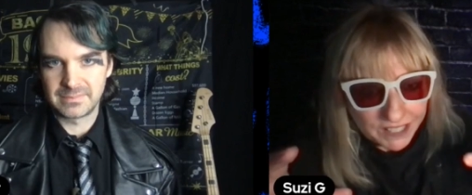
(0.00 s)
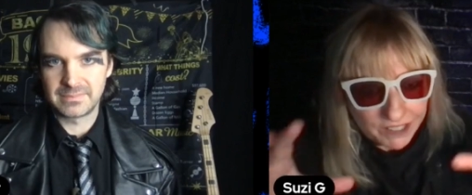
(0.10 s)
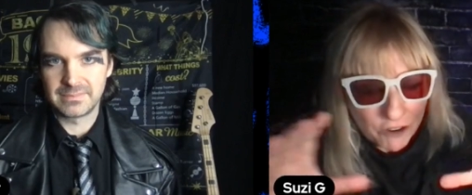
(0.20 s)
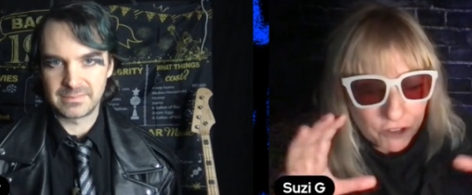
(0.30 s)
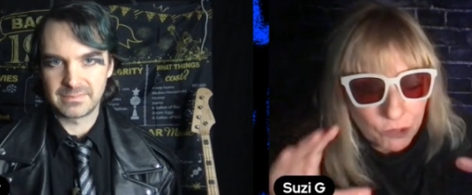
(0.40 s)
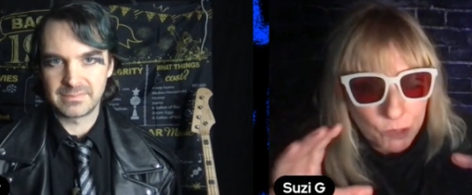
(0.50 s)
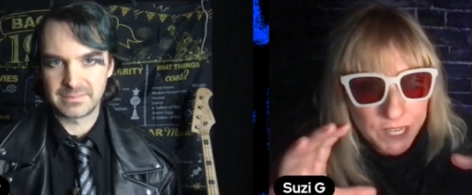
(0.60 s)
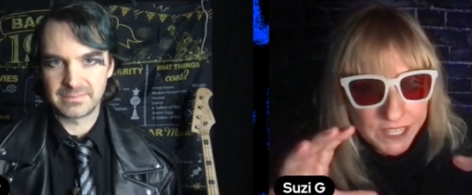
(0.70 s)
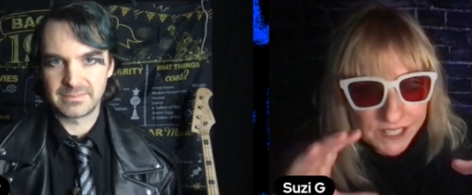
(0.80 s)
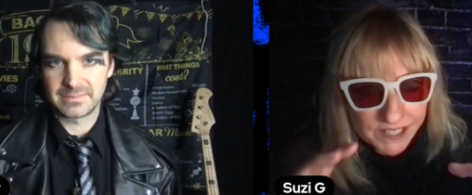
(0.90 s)
Speaker 1: Earth wouldn't
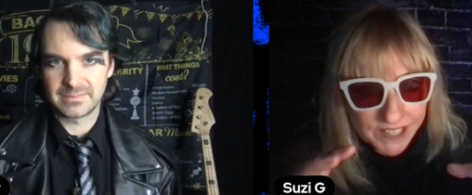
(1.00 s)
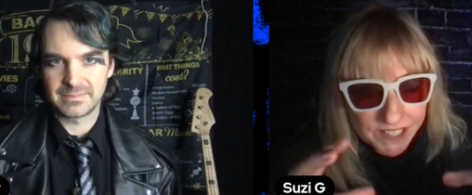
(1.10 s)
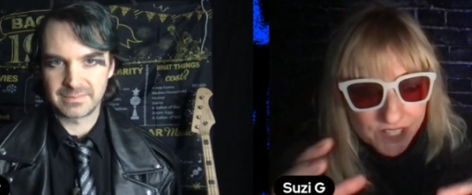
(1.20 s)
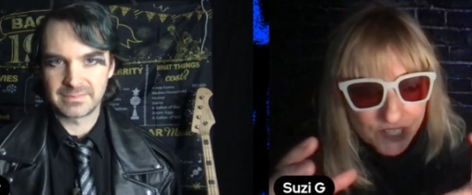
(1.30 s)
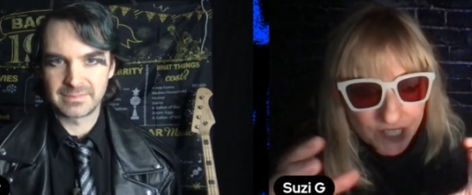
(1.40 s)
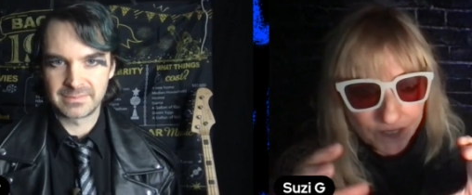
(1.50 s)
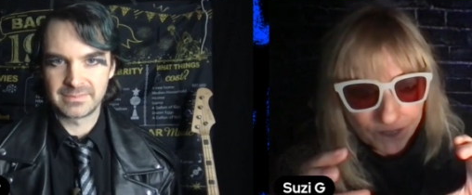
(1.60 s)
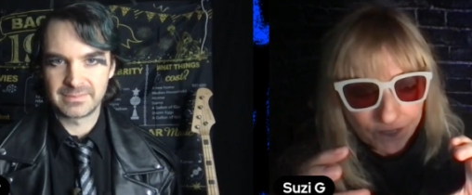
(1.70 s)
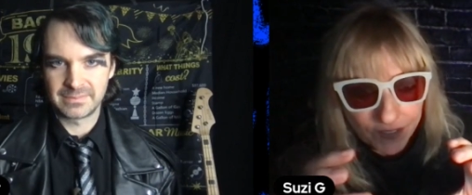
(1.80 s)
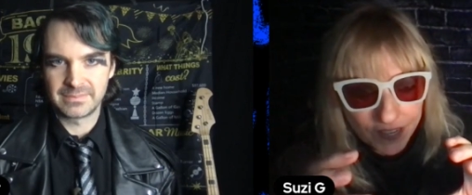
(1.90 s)
exist if,
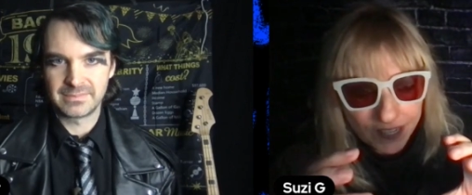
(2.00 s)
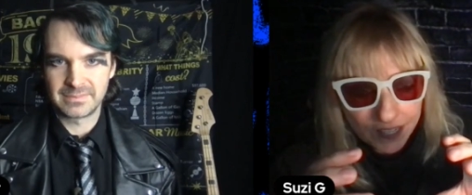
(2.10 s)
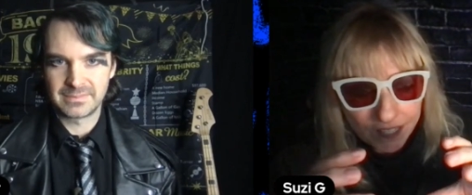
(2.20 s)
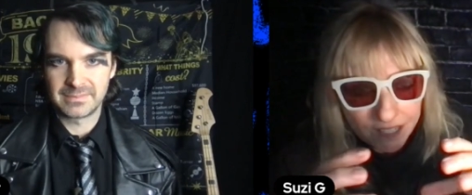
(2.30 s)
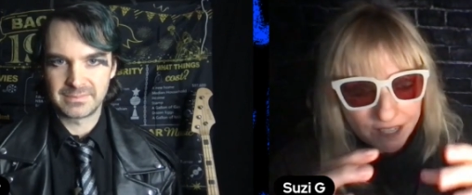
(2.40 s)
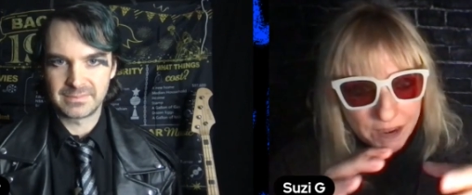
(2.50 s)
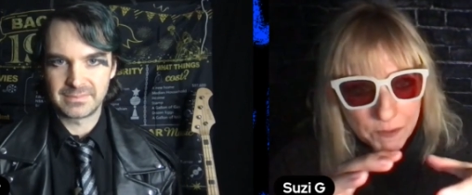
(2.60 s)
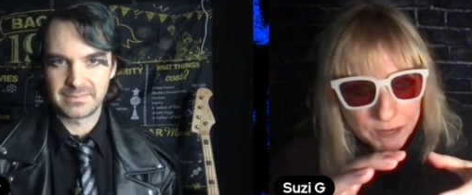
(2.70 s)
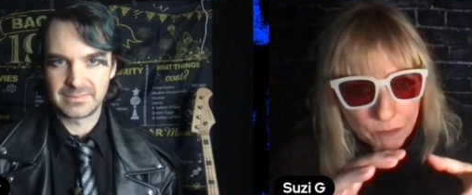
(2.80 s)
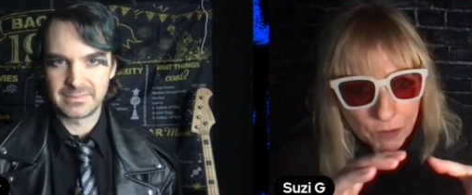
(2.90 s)
I
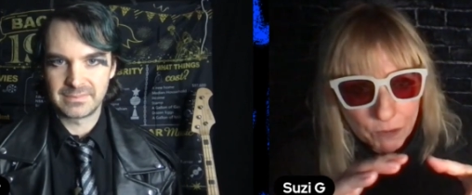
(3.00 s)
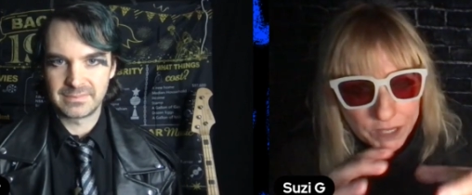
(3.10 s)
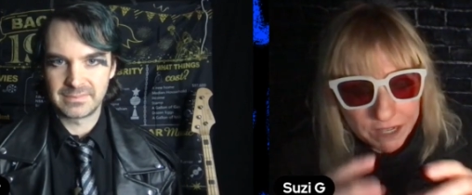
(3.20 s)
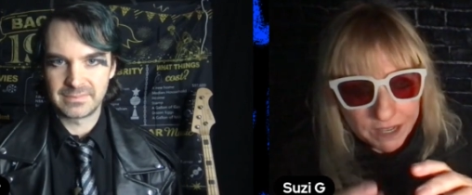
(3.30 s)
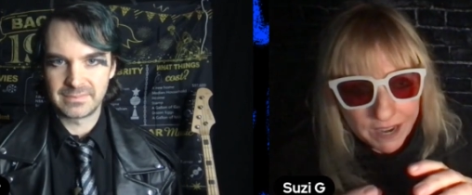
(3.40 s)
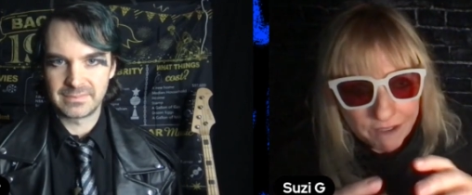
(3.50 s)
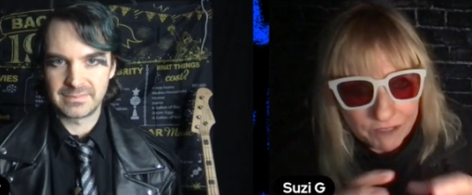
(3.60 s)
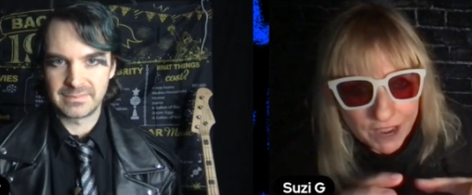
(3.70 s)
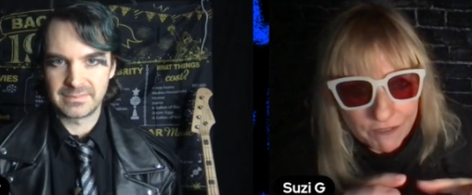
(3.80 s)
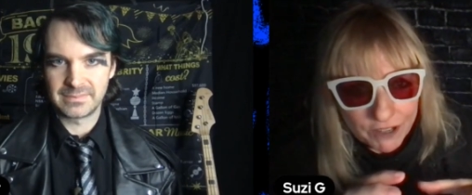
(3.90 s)
mean, we wouldn't have
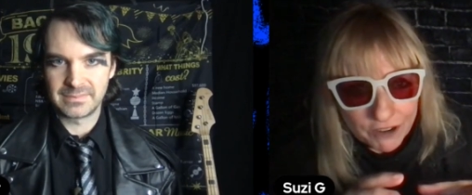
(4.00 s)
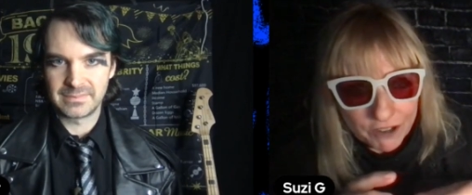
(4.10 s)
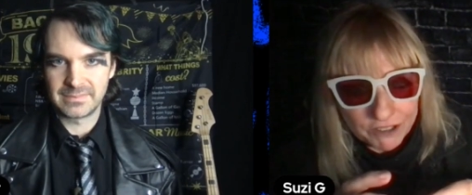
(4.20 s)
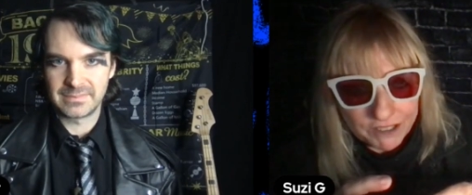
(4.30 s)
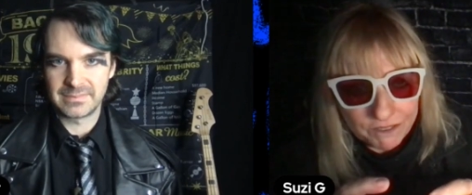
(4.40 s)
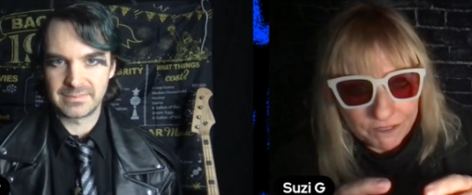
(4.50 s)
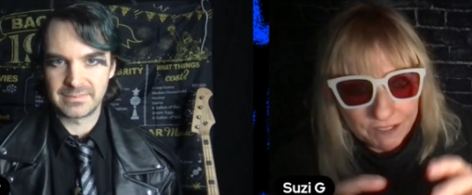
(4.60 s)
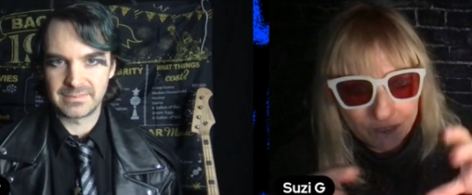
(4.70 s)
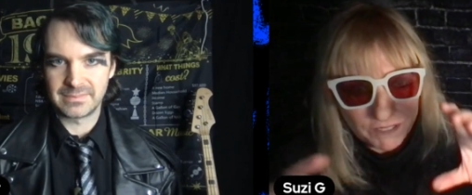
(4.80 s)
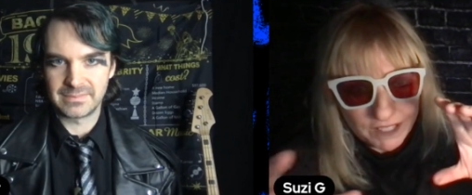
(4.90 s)
life on Earth if
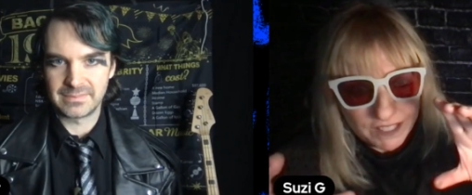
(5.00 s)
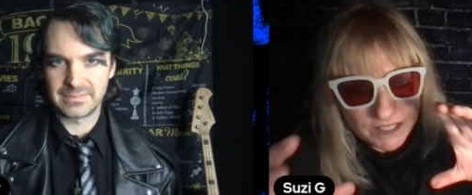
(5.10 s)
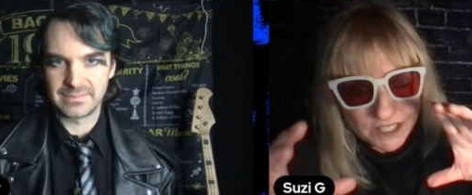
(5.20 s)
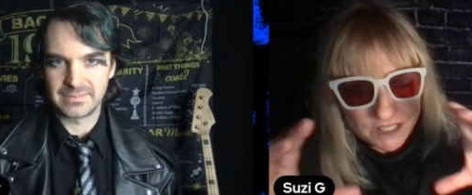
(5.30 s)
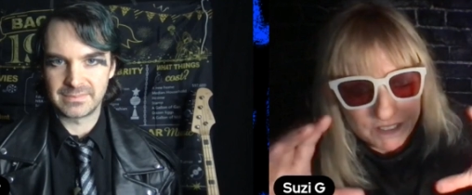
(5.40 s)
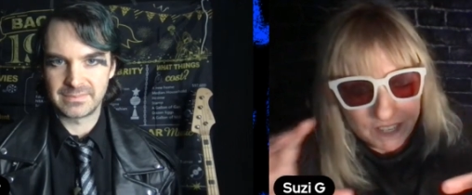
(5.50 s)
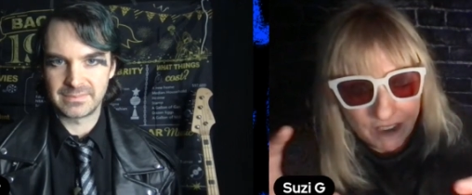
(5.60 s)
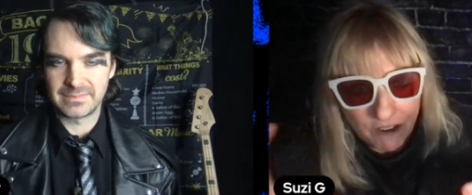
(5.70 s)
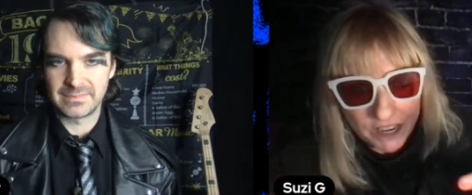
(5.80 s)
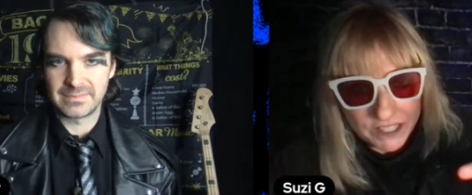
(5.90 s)
this
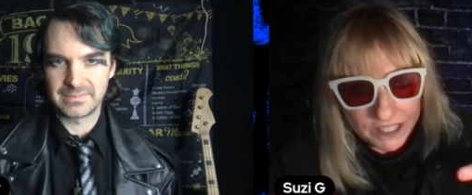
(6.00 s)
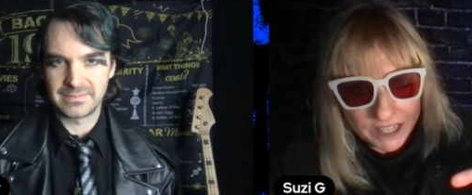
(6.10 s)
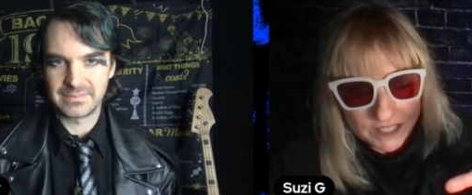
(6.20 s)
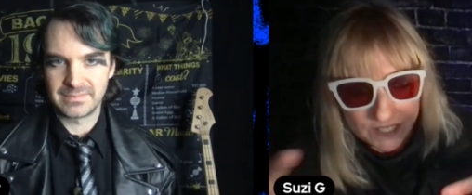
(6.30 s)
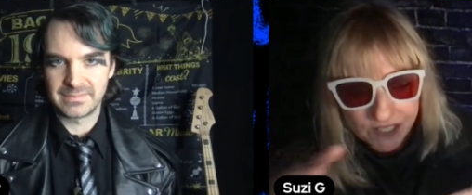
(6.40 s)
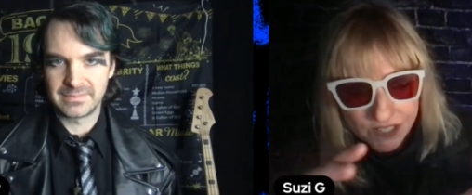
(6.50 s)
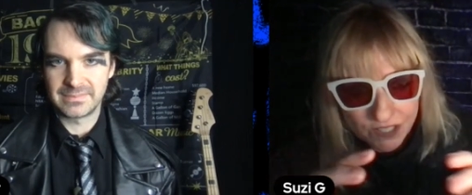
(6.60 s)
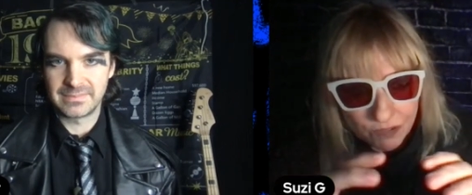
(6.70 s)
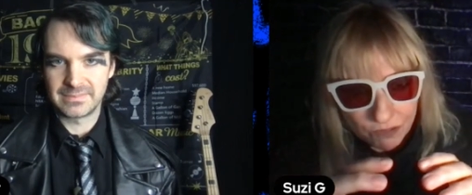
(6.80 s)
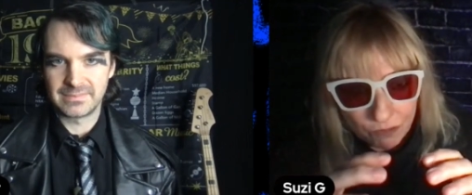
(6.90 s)
area didn't exist
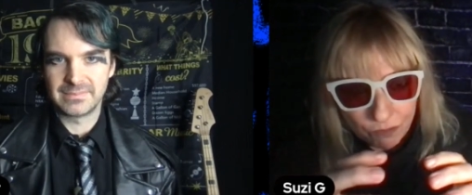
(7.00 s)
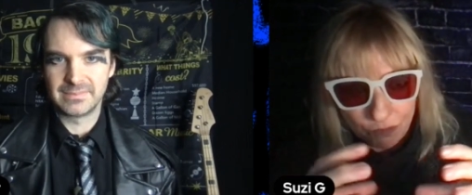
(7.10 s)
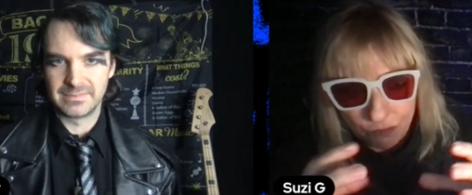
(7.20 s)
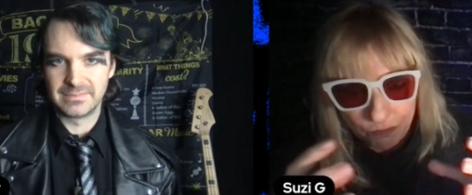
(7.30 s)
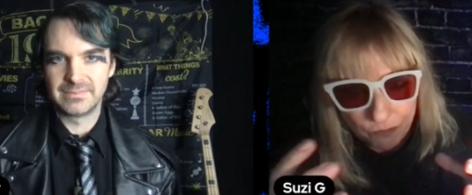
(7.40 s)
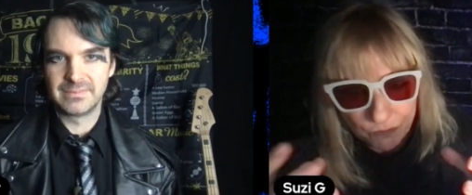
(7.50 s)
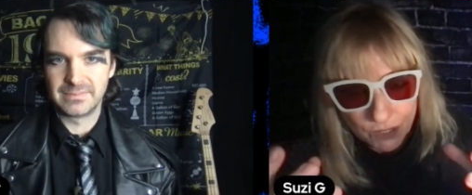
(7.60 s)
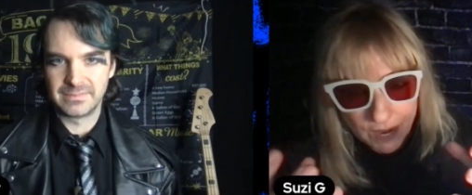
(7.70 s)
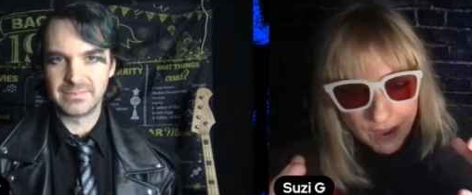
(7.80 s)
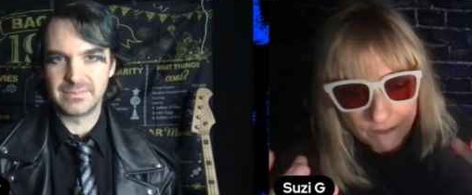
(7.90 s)
to
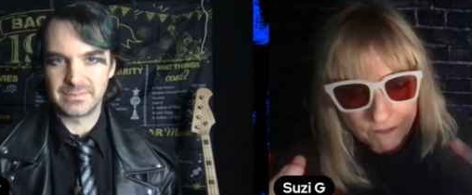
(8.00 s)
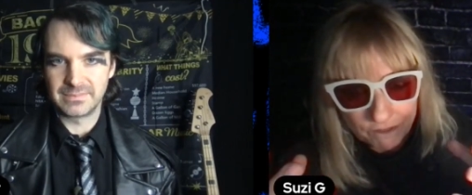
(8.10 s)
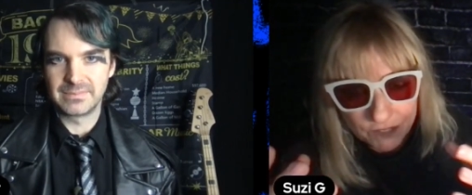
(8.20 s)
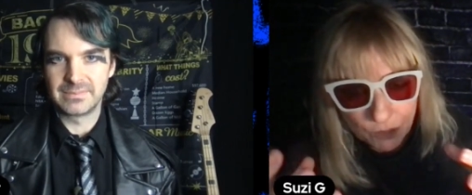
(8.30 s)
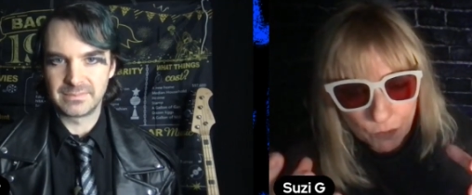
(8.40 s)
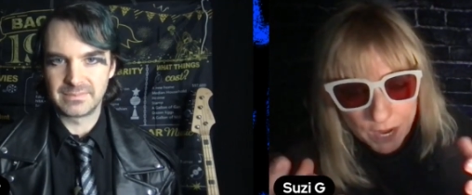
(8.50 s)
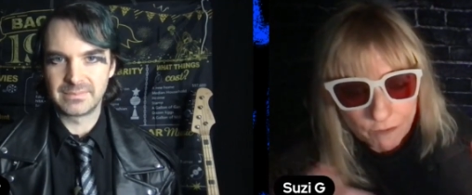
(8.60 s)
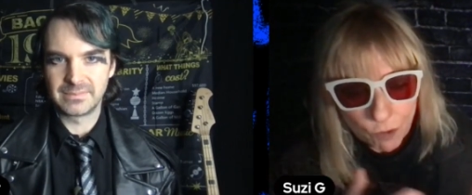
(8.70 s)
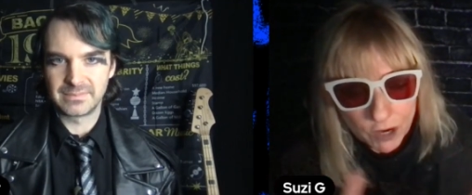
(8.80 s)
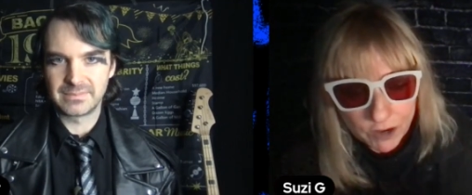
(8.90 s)
have. So we have
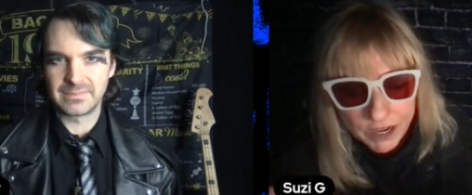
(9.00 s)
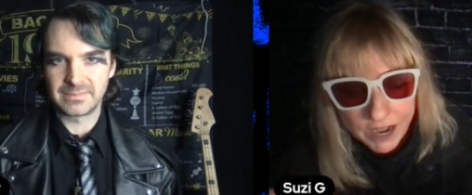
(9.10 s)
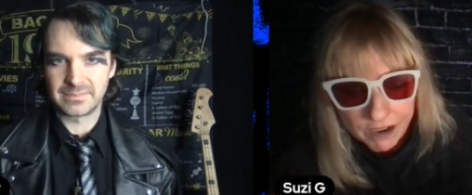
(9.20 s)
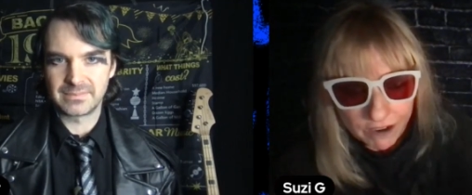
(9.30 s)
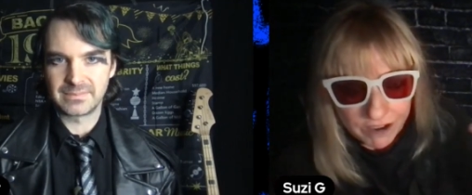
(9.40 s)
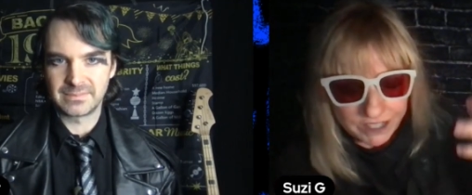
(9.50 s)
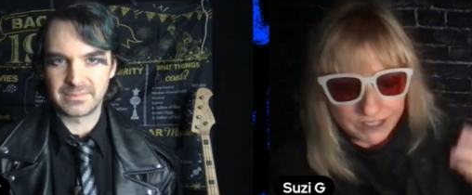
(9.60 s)
water and air and.